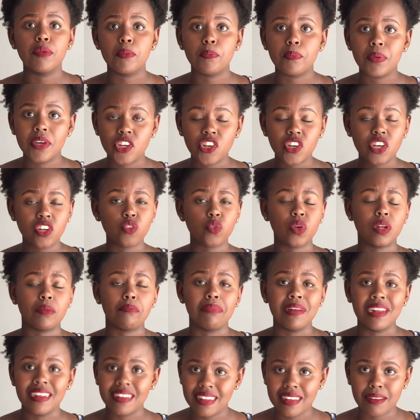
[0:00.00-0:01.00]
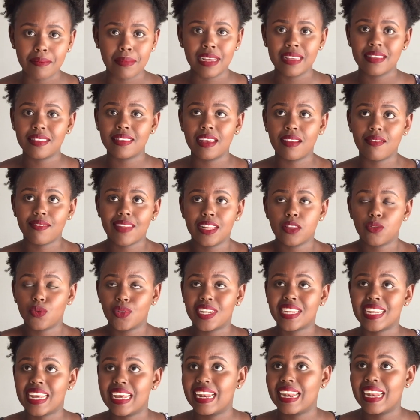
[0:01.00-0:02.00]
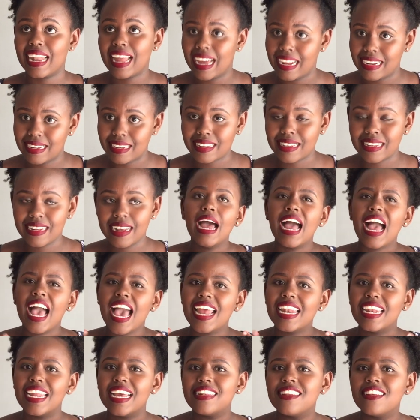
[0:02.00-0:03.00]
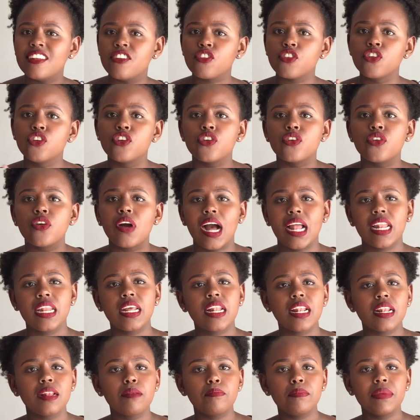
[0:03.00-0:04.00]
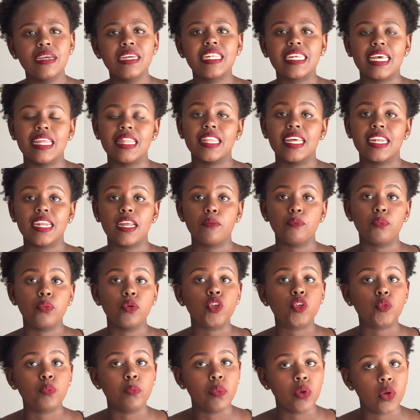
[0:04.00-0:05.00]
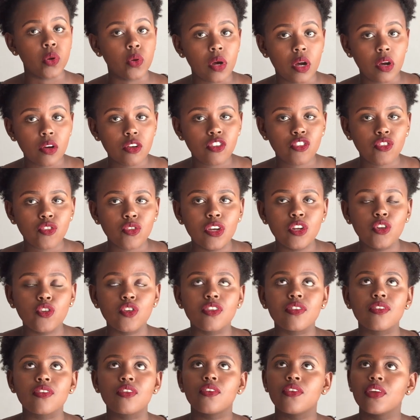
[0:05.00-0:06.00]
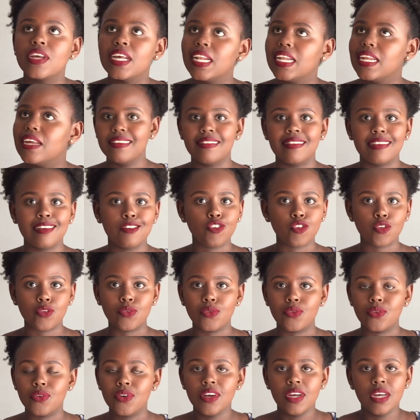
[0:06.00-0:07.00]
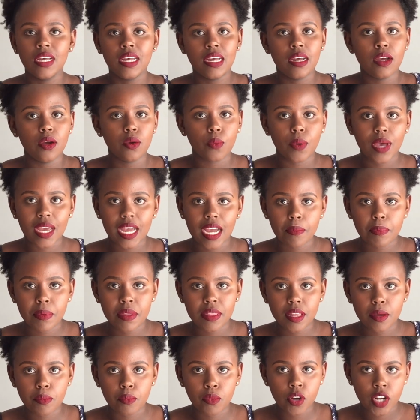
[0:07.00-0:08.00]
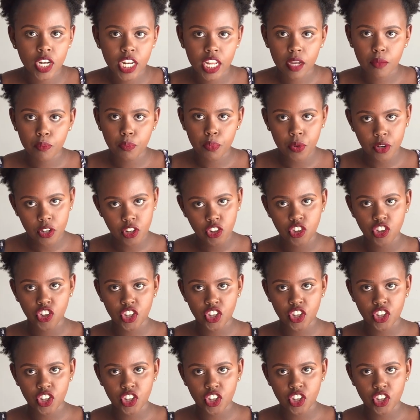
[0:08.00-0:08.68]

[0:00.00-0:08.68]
be patient when plaiting myself. That's what I learned. I let it grow a little bit and then I put blowout, so it was really easy to wake up in the morning, put